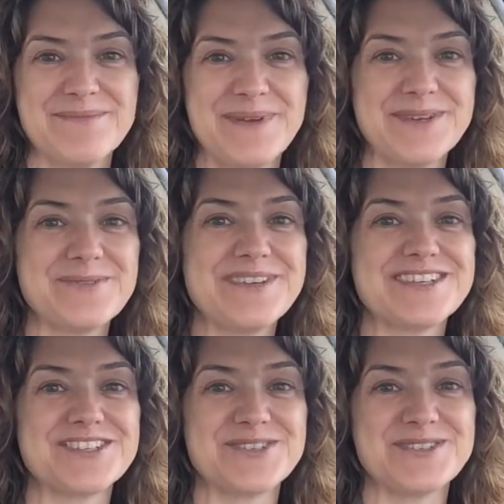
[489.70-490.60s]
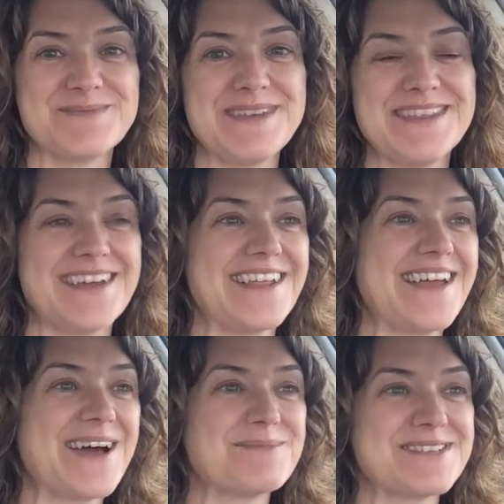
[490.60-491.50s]
Peter reassures me that I
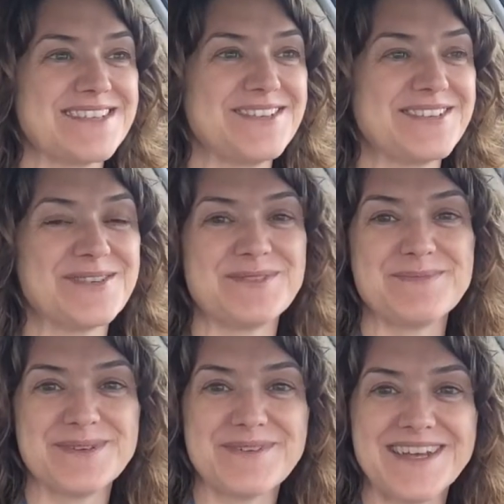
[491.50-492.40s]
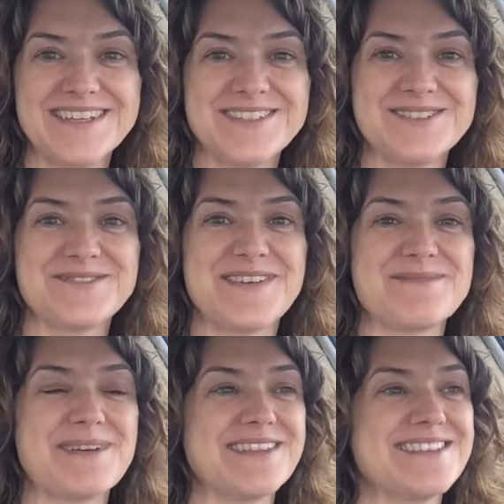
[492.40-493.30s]
absolutely will be ready to defend my